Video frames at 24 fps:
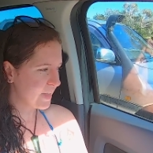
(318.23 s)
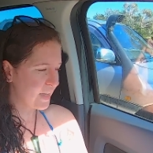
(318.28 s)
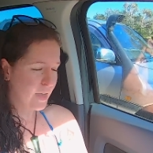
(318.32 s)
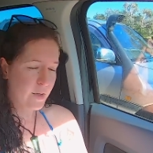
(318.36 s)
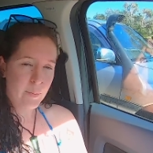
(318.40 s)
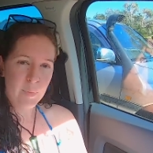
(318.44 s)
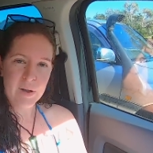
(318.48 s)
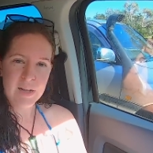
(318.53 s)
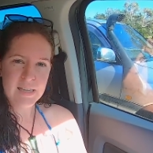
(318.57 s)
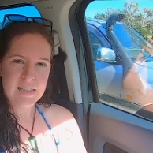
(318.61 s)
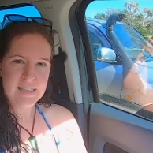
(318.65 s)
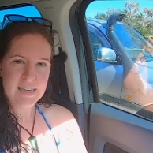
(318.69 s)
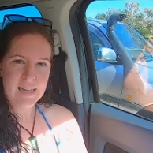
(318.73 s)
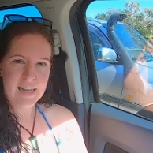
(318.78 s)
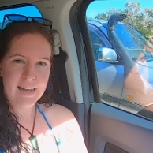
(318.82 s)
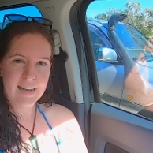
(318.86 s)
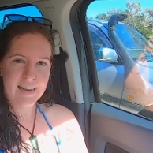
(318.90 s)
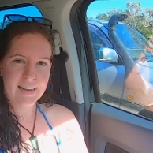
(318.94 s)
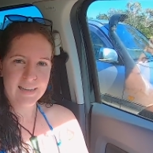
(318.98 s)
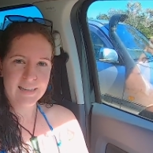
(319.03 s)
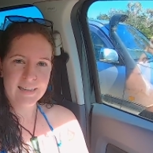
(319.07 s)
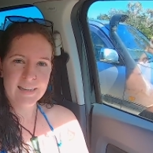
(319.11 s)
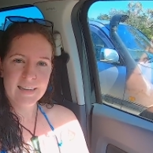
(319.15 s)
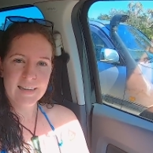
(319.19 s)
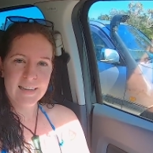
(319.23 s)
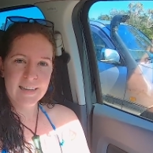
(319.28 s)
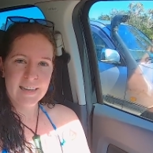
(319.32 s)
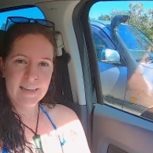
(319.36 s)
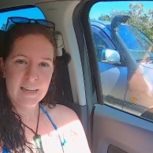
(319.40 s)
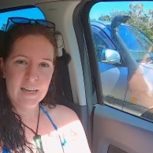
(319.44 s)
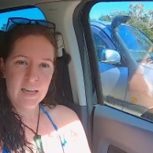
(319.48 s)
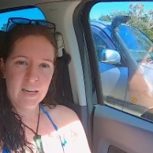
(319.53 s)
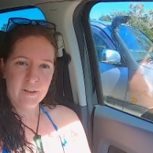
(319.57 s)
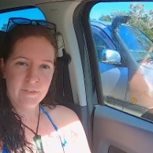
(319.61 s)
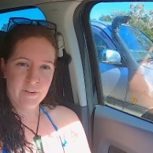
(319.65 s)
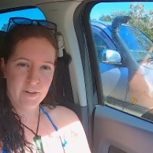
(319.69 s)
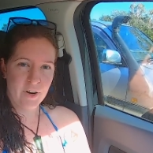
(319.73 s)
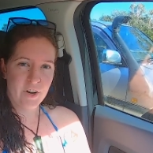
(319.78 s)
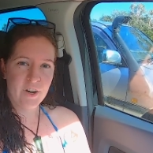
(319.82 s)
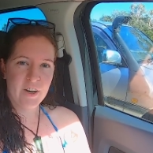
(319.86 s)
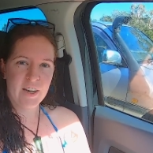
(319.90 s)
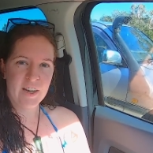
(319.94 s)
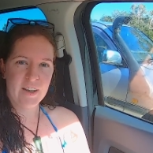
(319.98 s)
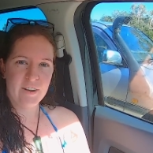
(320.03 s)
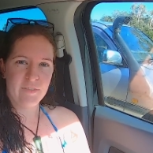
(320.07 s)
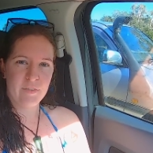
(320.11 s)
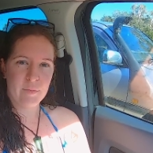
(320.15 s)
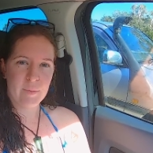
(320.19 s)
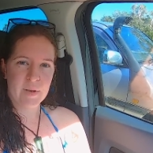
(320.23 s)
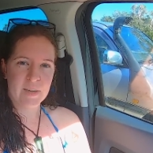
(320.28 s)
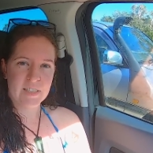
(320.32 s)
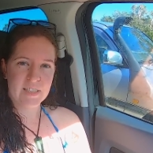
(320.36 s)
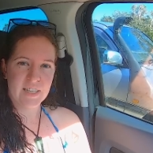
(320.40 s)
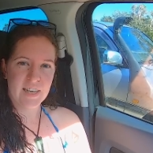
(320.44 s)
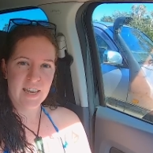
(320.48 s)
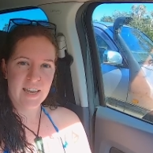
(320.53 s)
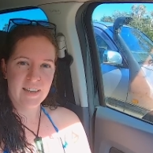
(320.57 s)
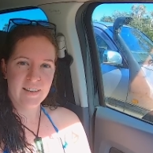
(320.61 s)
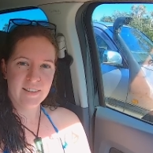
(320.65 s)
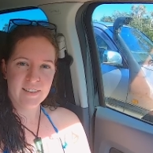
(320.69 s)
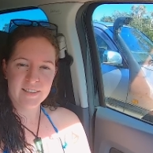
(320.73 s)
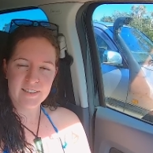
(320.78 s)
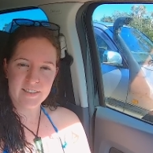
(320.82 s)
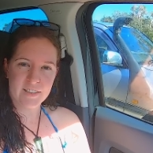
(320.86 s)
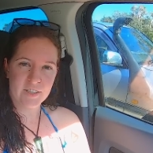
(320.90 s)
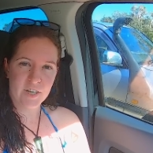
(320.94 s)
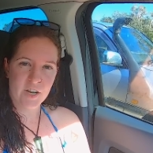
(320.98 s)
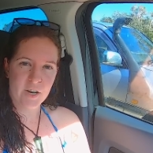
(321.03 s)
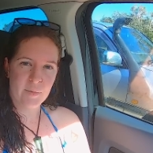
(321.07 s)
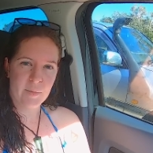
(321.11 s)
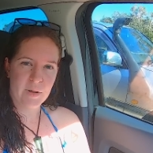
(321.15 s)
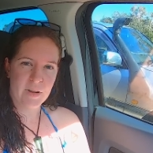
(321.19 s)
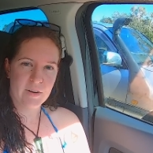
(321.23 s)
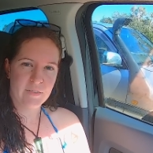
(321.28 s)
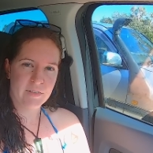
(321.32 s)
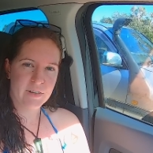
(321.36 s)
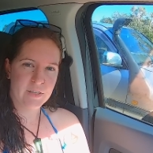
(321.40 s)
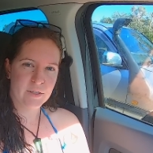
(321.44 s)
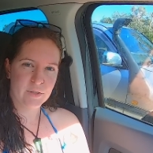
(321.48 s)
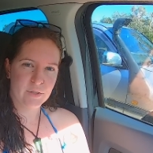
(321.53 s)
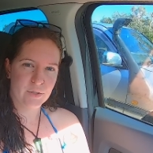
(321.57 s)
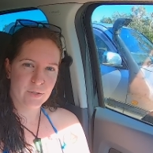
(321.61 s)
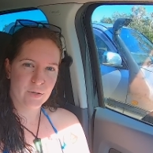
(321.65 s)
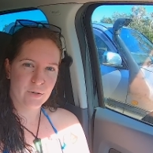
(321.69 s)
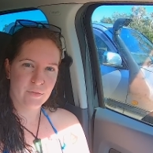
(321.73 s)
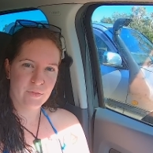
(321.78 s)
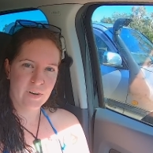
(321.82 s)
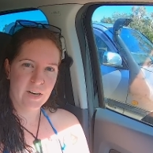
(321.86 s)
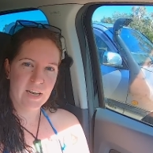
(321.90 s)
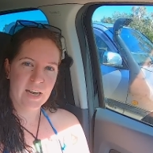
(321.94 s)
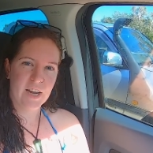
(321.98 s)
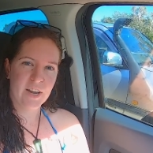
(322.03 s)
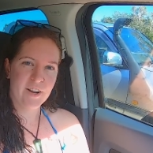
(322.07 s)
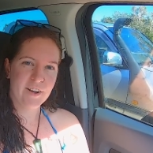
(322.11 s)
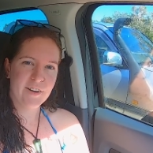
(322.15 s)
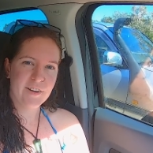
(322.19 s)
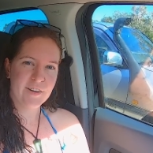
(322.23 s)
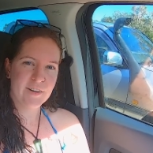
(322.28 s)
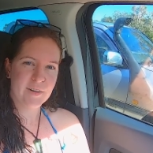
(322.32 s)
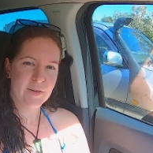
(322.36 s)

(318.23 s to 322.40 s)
But if you don't hear from us again, this is going to be a real short video,